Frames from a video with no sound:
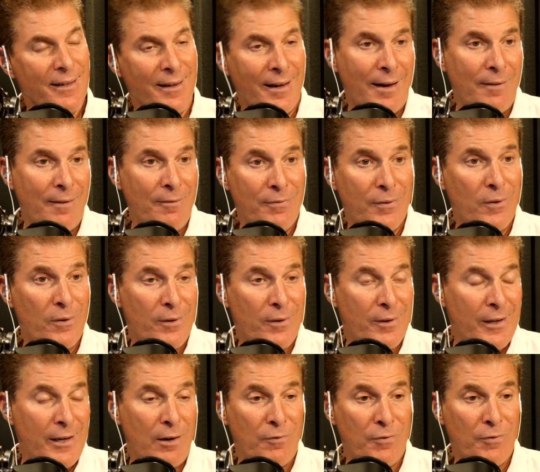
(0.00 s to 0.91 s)
for
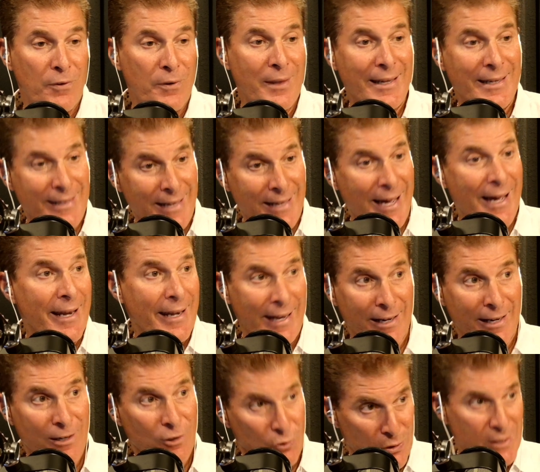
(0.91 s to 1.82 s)
the debt
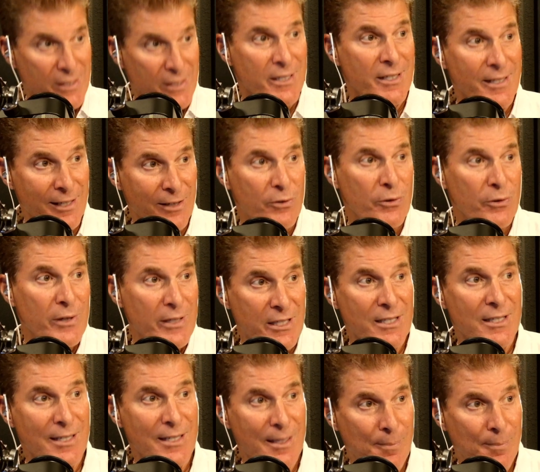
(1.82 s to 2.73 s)
increases
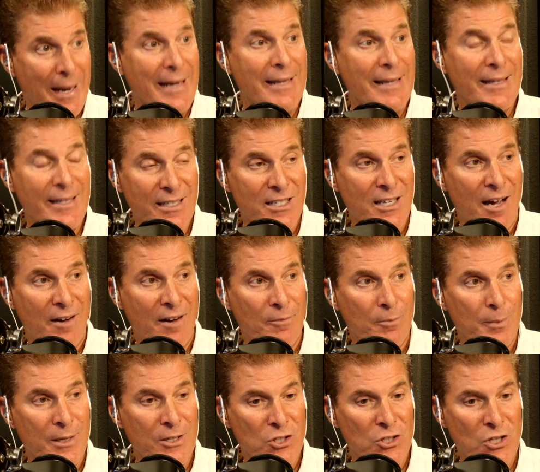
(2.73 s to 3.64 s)
to pay these
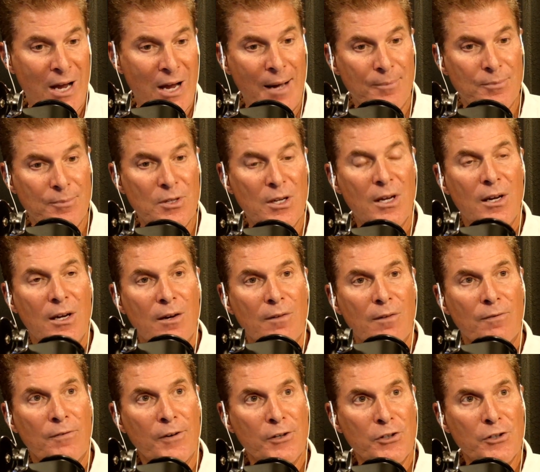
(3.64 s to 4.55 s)
government jobs,
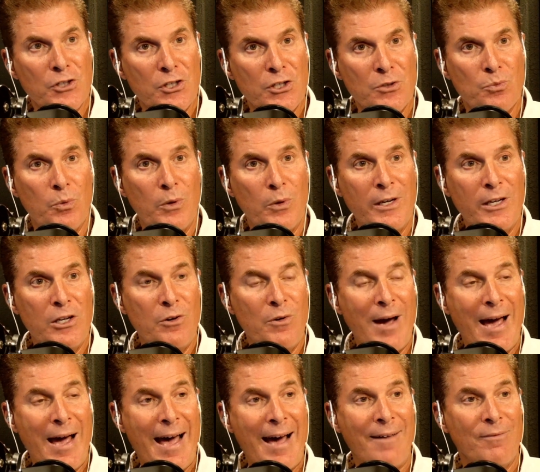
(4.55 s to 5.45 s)
versus when you
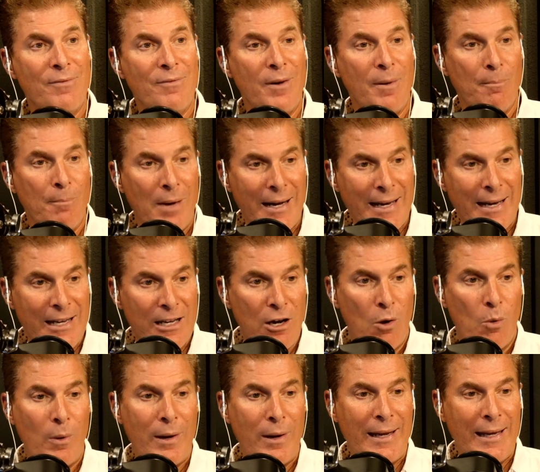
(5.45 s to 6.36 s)
have money
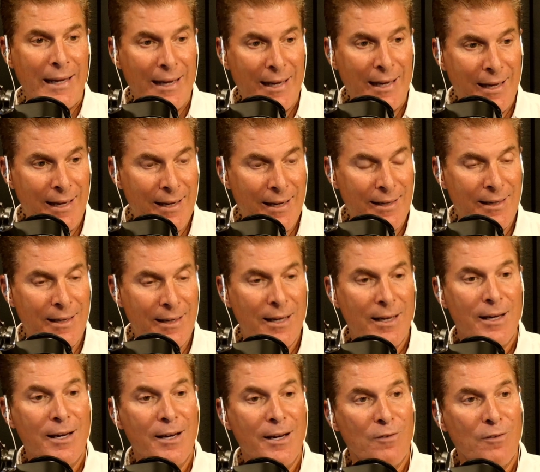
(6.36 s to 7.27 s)
going in
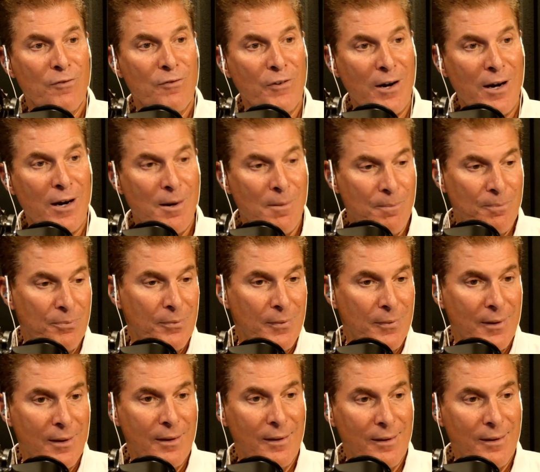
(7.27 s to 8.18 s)
from
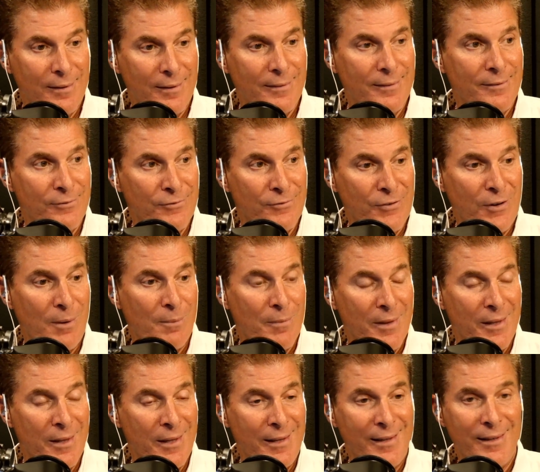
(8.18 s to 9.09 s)

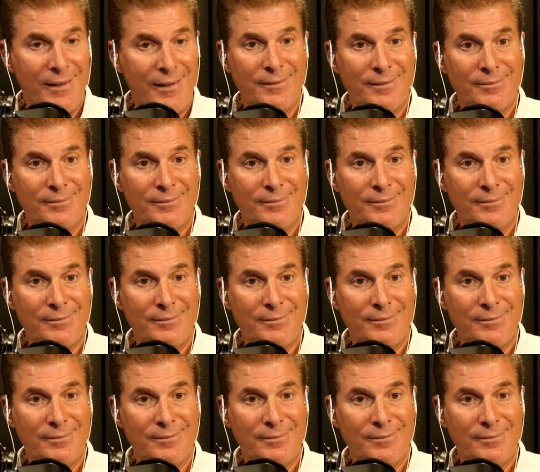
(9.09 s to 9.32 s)
the